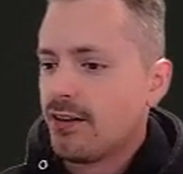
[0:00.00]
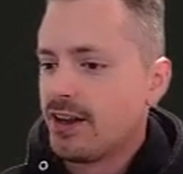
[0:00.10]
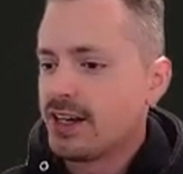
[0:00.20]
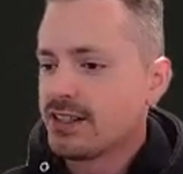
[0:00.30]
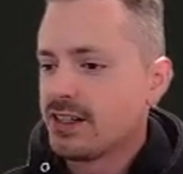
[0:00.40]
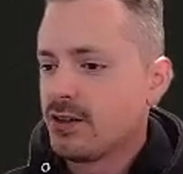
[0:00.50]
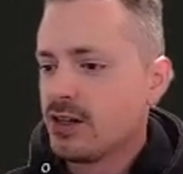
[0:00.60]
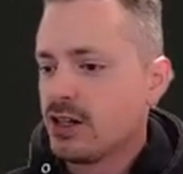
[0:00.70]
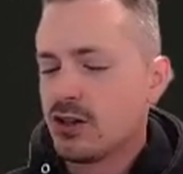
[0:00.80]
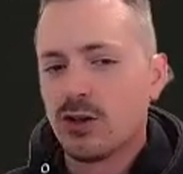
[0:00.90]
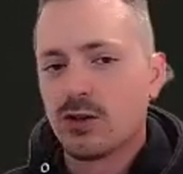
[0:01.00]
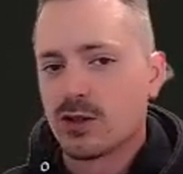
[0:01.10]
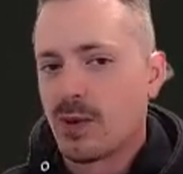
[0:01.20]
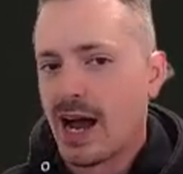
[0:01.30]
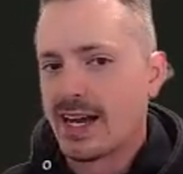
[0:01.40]
The next thing that you need to do is
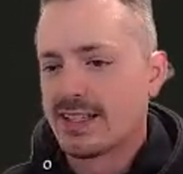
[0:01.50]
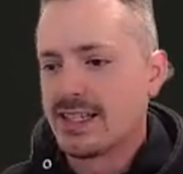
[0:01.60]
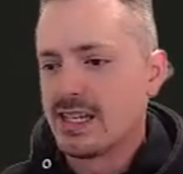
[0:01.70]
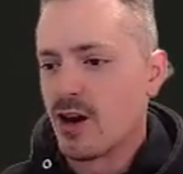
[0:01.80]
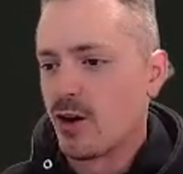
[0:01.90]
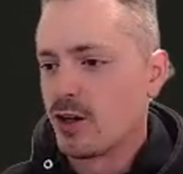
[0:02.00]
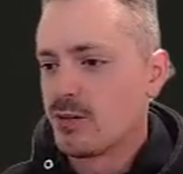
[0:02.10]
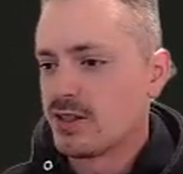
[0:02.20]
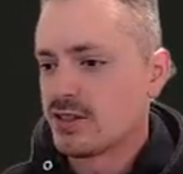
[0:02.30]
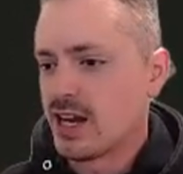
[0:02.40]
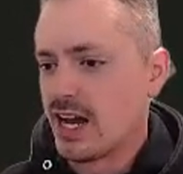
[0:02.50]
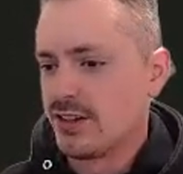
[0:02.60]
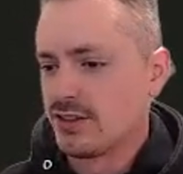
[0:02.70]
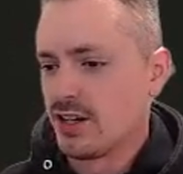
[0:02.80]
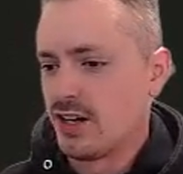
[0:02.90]
to pass in the arguments
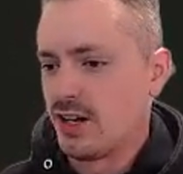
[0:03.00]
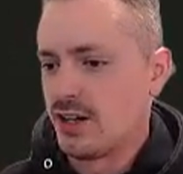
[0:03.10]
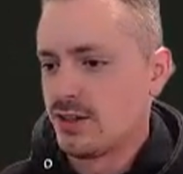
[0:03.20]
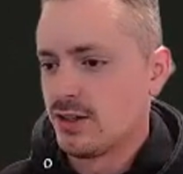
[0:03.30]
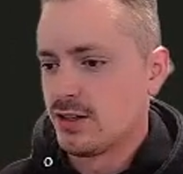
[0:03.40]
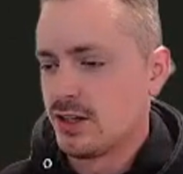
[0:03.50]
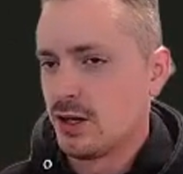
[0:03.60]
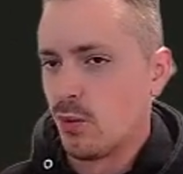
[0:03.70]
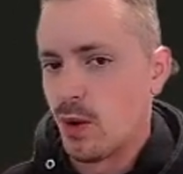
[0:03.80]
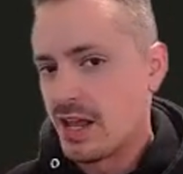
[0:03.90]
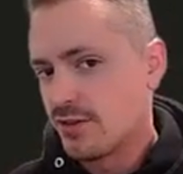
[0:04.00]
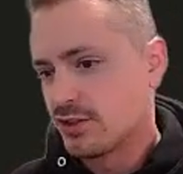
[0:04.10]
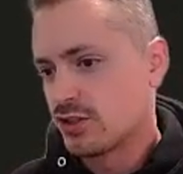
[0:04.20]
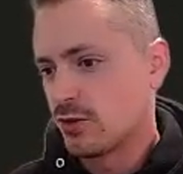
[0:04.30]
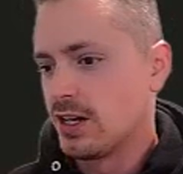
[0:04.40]
as uh, an array of
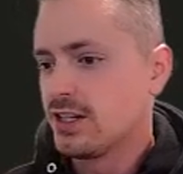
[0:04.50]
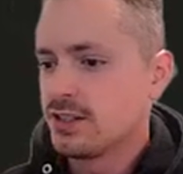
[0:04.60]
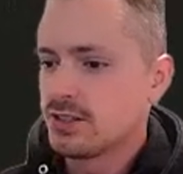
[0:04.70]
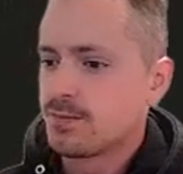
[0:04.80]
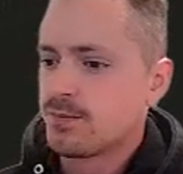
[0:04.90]
strings.